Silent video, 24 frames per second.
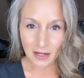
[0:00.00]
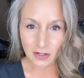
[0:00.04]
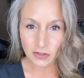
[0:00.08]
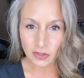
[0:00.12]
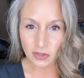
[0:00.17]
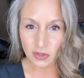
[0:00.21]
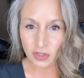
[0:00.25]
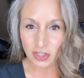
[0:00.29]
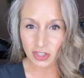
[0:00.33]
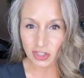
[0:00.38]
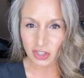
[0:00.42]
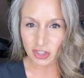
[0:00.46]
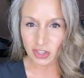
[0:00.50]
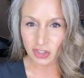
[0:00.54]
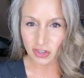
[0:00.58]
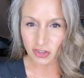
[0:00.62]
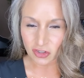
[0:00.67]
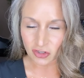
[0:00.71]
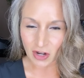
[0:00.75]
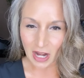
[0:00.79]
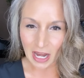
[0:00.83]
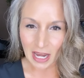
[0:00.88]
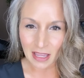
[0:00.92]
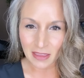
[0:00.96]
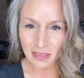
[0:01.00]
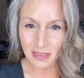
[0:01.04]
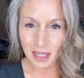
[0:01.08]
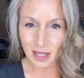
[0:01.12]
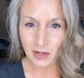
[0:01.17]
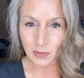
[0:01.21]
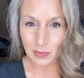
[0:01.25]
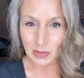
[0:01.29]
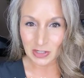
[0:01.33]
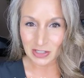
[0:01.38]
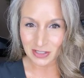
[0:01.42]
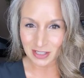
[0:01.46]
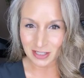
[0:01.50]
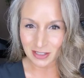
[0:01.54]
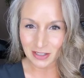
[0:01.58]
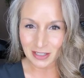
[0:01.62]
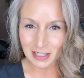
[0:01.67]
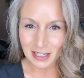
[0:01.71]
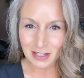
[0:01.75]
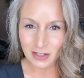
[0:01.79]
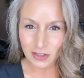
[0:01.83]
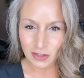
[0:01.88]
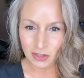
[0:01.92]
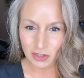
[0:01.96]
extra strength and
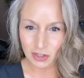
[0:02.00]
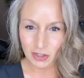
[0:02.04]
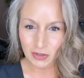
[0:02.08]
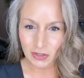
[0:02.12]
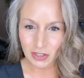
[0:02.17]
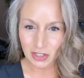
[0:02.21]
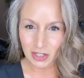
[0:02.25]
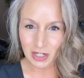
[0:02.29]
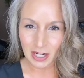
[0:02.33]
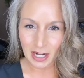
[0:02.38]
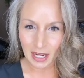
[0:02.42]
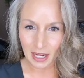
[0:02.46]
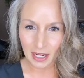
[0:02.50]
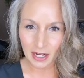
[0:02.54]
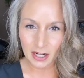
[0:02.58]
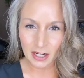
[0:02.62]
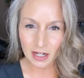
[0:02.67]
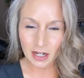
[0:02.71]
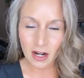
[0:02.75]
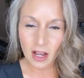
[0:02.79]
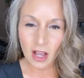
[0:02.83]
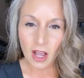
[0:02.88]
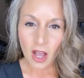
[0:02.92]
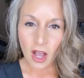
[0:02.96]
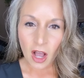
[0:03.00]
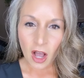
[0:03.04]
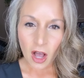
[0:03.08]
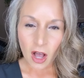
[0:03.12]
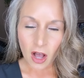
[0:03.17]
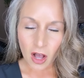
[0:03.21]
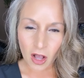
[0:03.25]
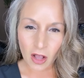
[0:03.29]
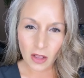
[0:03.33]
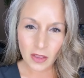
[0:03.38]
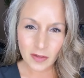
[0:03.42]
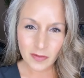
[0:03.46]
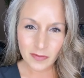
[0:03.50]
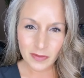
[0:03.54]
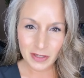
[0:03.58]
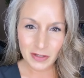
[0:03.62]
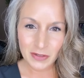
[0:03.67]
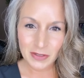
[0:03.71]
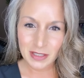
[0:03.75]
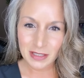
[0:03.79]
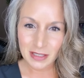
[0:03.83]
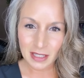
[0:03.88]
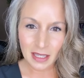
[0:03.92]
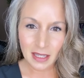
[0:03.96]
resilience to your hair. All of
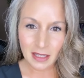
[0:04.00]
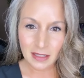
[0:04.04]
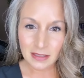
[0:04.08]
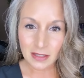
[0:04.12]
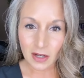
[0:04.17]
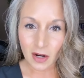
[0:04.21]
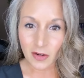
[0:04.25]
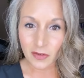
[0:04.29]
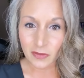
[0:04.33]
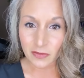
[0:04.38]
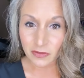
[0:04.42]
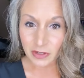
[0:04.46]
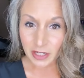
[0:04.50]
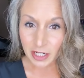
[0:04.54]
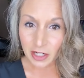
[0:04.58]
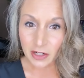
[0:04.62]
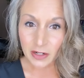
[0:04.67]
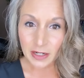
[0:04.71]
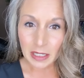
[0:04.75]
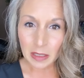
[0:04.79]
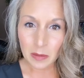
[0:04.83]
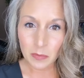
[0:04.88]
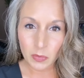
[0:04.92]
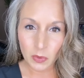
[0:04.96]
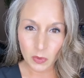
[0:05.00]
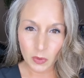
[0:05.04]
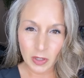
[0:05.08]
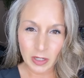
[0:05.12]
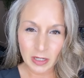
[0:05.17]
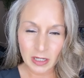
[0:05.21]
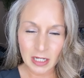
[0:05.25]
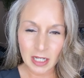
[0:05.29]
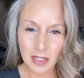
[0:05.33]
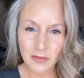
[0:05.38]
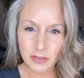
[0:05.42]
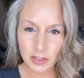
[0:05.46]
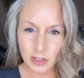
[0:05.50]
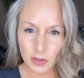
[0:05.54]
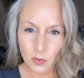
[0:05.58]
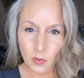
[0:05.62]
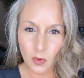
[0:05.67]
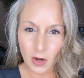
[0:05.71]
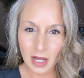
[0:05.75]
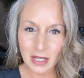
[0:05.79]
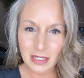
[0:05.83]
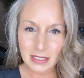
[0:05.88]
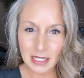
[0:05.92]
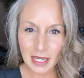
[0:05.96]
those things are very important if you
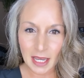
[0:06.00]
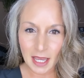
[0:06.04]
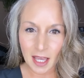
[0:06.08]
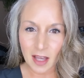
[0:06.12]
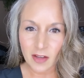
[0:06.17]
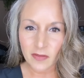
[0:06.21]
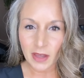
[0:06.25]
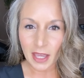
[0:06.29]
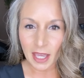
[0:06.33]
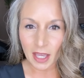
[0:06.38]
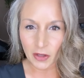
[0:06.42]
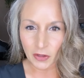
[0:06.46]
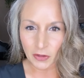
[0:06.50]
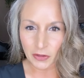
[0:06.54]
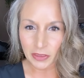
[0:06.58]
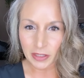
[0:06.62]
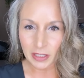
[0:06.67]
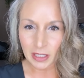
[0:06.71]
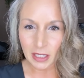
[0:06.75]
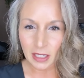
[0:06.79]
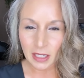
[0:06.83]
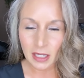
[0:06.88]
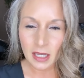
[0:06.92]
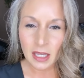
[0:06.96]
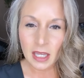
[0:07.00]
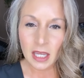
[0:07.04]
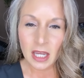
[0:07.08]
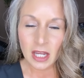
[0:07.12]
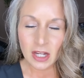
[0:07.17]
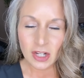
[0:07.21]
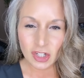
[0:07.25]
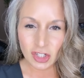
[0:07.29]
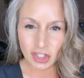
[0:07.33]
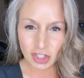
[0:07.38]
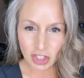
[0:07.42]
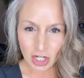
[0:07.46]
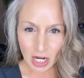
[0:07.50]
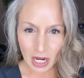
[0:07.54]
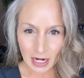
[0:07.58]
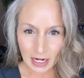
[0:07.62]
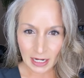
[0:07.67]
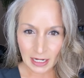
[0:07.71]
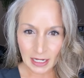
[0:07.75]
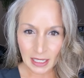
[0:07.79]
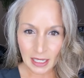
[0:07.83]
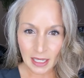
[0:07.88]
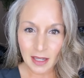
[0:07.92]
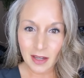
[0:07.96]
want to have healthy,
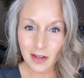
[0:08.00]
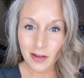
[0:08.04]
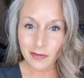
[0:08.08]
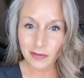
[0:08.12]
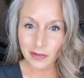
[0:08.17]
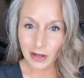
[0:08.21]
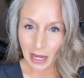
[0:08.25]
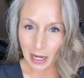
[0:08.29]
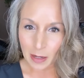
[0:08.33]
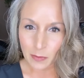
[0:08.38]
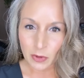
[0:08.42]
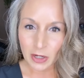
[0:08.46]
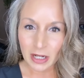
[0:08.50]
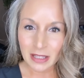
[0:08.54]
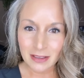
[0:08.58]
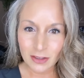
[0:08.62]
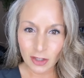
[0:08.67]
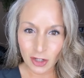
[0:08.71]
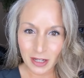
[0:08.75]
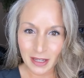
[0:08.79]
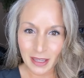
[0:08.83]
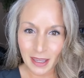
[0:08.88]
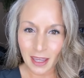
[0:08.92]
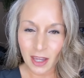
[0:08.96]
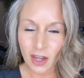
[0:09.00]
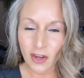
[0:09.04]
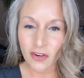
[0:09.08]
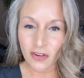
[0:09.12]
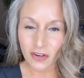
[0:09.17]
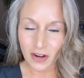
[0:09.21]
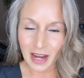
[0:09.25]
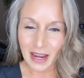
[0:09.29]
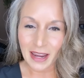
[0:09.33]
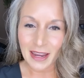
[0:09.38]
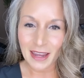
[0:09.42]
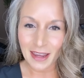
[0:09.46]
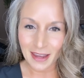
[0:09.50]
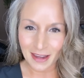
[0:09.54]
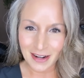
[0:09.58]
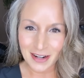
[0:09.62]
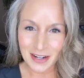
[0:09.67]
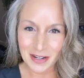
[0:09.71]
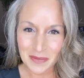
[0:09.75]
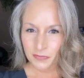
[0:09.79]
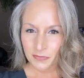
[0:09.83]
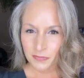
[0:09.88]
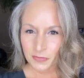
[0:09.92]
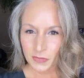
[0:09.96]
shiny, vibrant looking gray
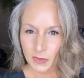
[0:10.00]
hair.